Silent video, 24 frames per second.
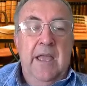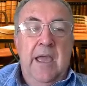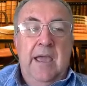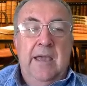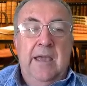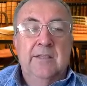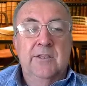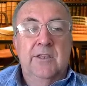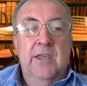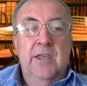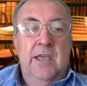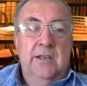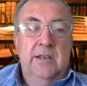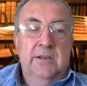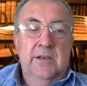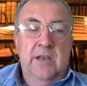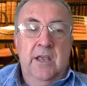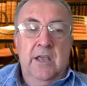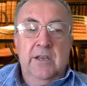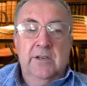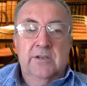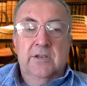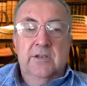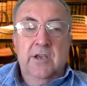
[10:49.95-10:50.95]
and
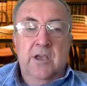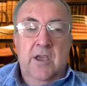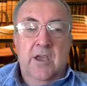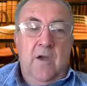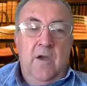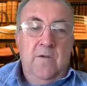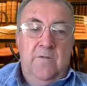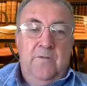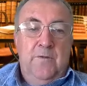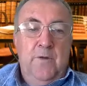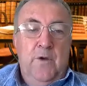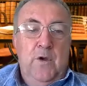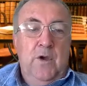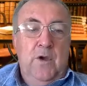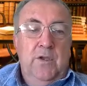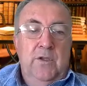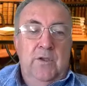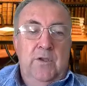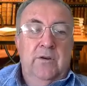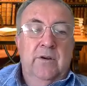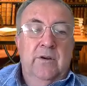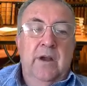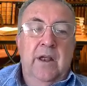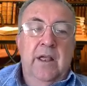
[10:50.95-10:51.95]
then to go
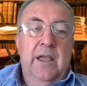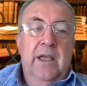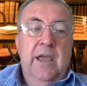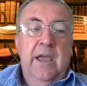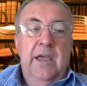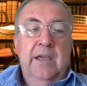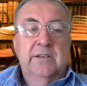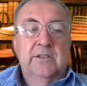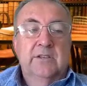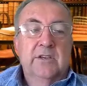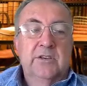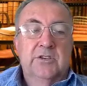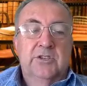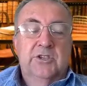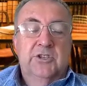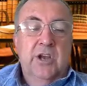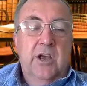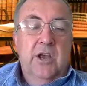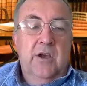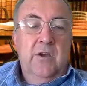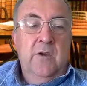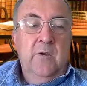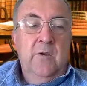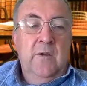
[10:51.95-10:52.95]
further and to
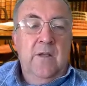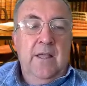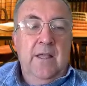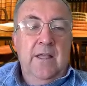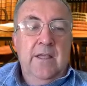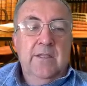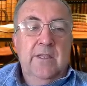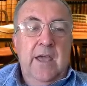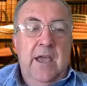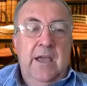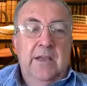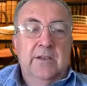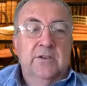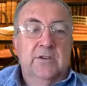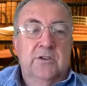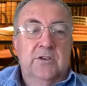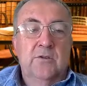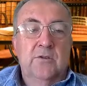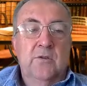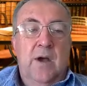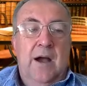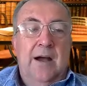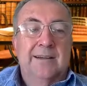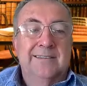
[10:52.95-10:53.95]
show that
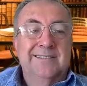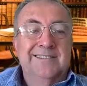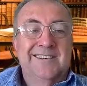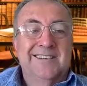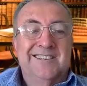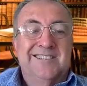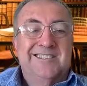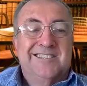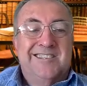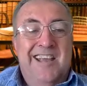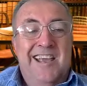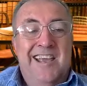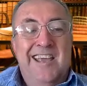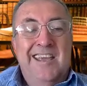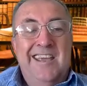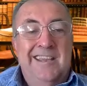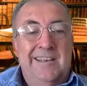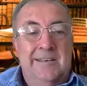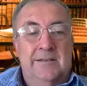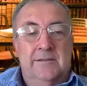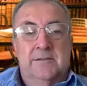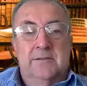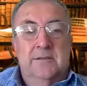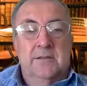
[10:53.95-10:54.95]
you
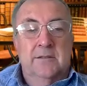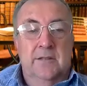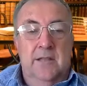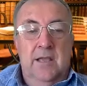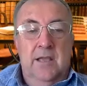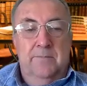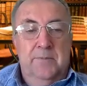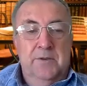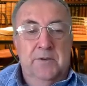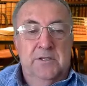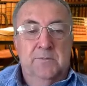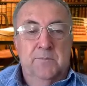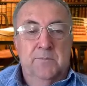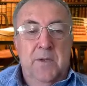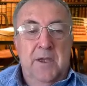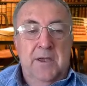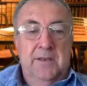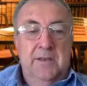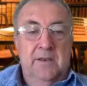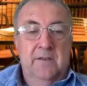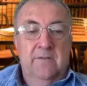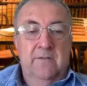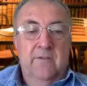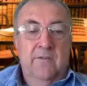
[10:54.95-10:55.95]
understand their
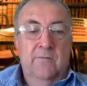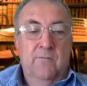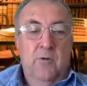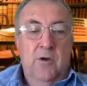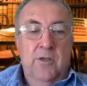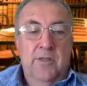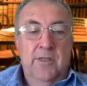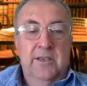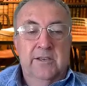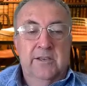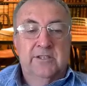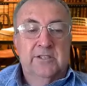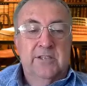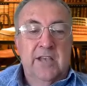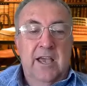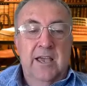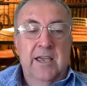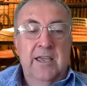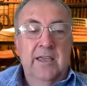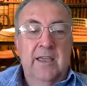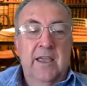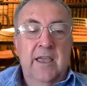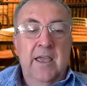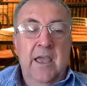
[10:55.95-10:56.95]
perspective and what they're
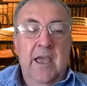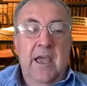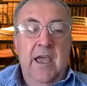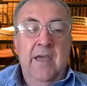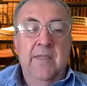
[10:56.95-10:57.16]
saying,